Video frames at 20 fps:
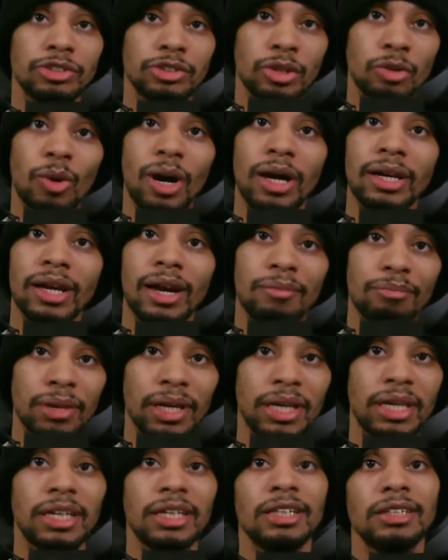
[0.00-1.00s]
So why not
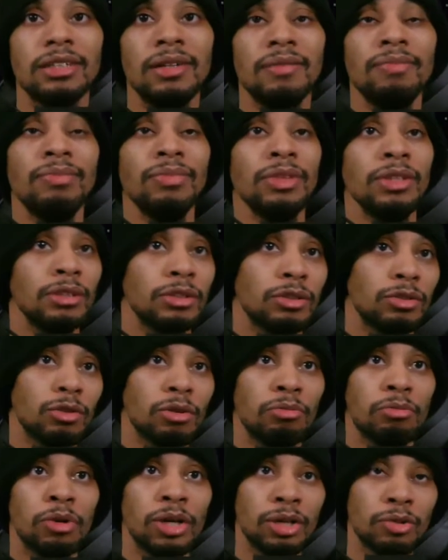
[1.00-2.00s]
make it to
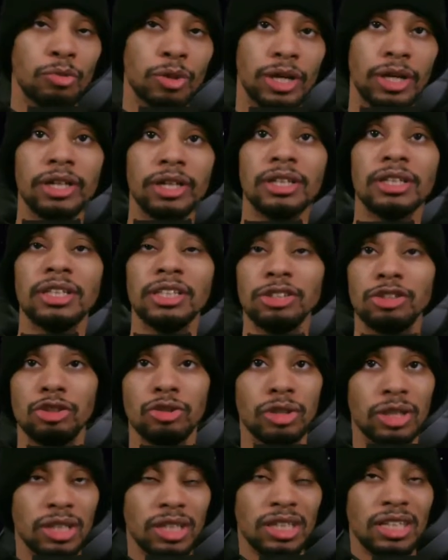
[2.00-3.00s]
a point where at least
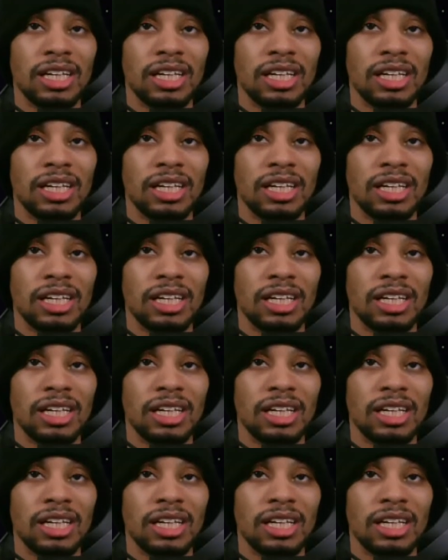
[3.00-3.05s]
you can